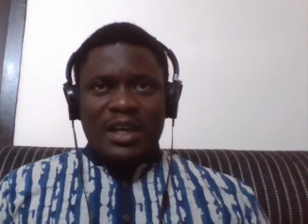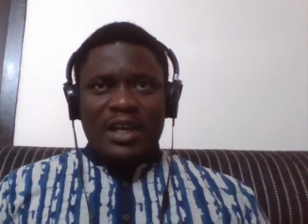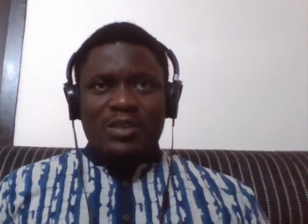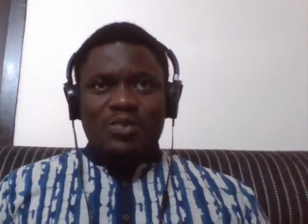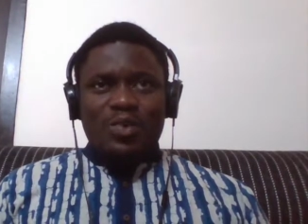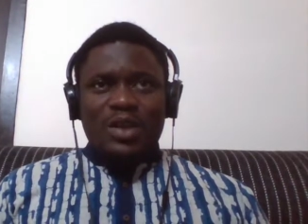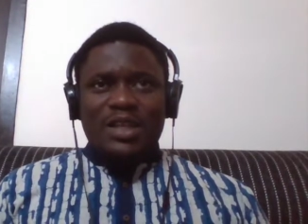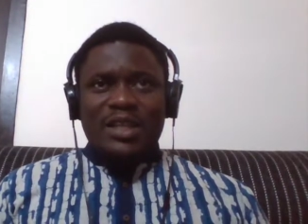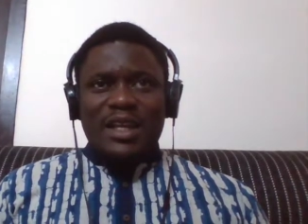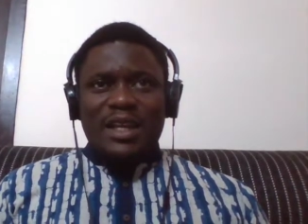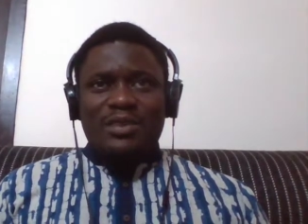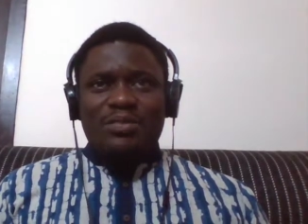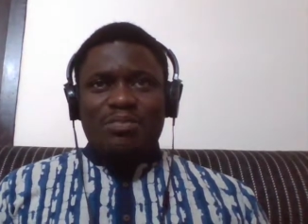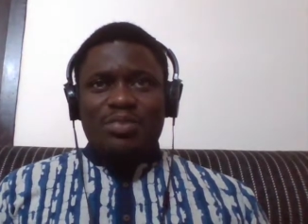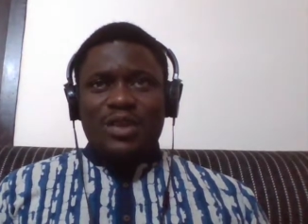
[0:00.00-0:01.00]
And what
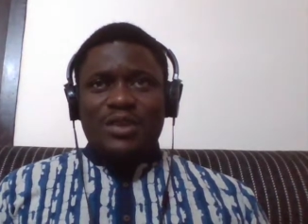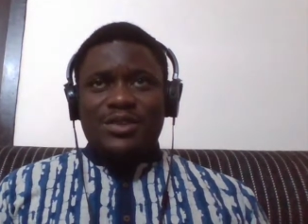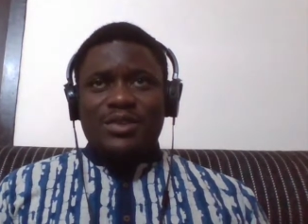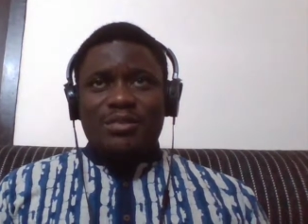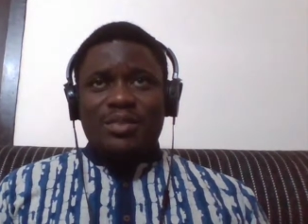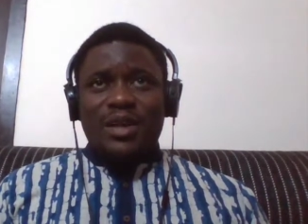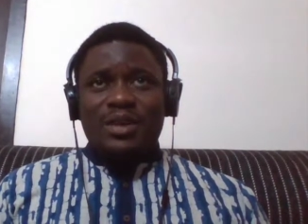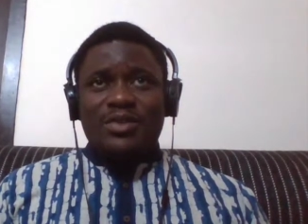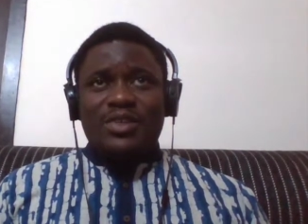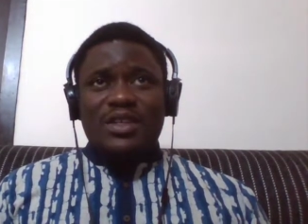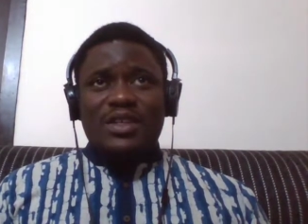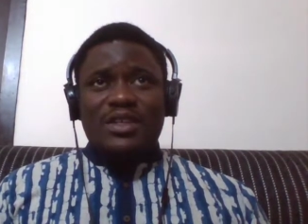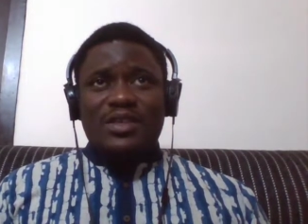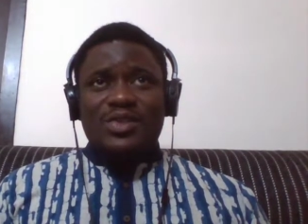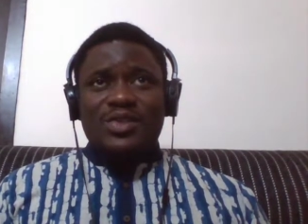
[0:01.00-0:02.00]
that brings about
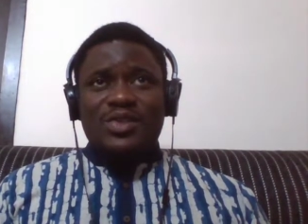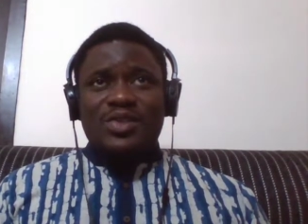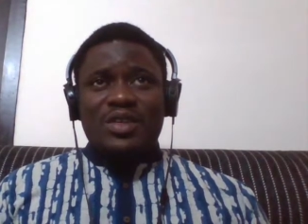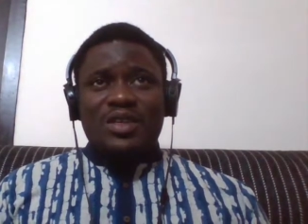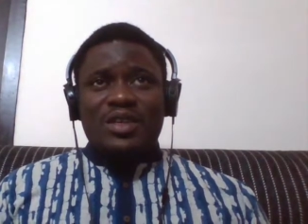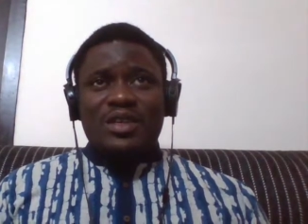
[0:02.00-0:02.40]
is